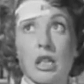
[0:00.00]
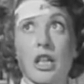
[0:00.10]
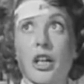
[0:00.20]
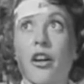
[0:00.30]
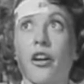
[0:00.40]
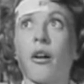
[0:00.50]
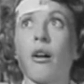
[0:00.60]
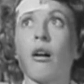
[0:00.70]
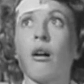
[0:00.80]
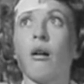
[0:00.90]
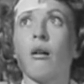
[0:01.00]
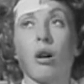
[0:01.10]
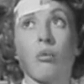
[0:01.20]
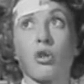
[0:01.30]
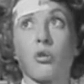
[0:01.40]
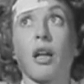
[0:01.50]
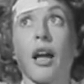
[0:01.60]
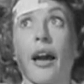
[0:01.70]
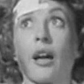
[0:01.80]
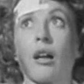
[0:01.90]
Dark hair, almost
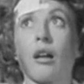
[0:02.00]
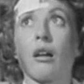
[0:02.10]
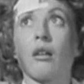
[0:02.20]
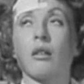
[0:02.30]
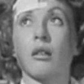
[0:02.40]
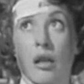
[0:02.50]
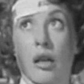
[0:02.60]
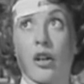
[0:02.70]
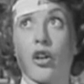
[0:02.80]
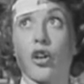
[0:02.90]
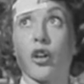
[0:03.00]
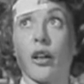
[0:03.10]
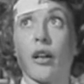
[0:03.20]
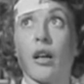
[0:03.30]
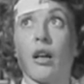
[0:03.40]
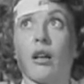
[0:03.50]
black, kind of curly.